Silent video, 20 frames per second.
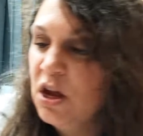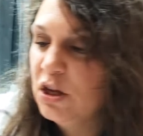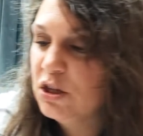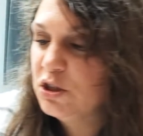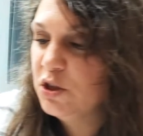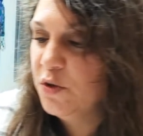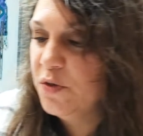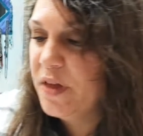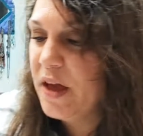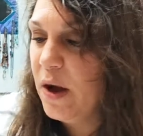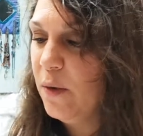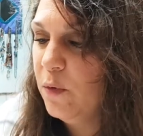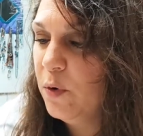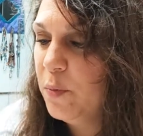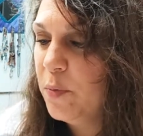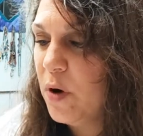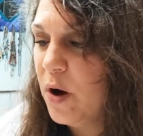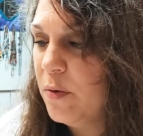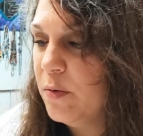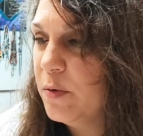So that will
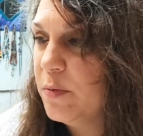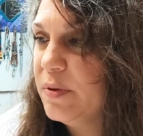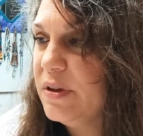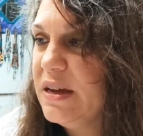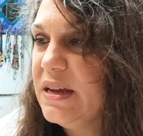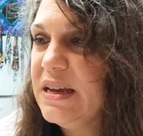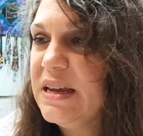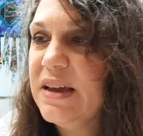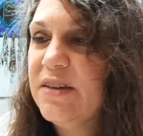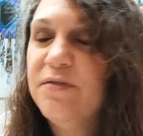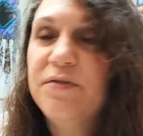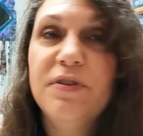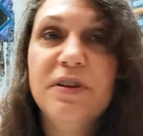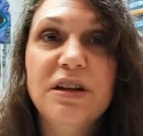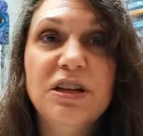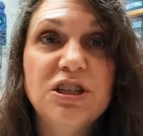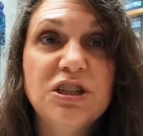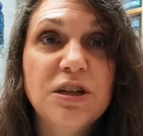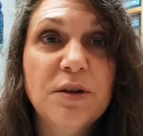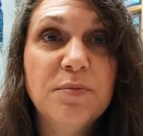probably get
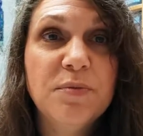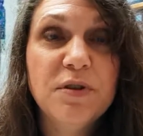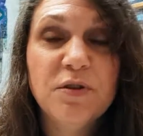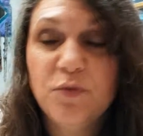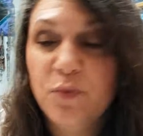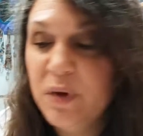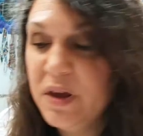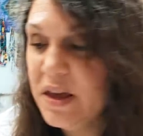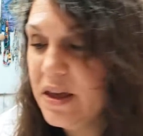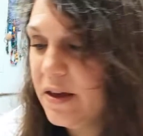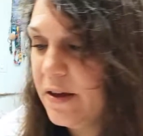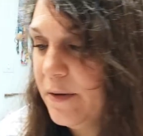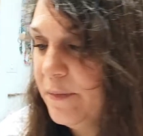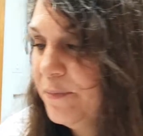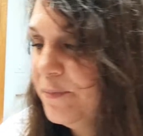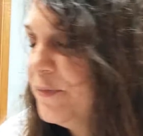finished up this week.